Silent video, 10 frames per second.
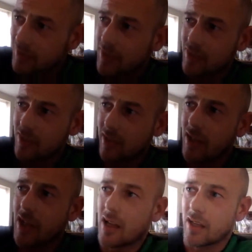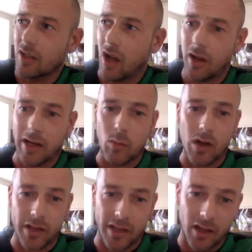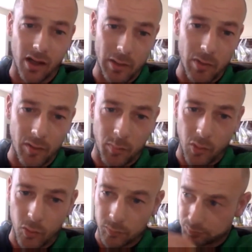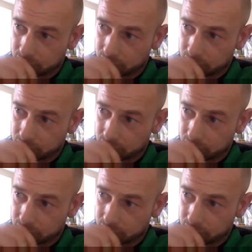conditioning, are they working? Are they with a ball?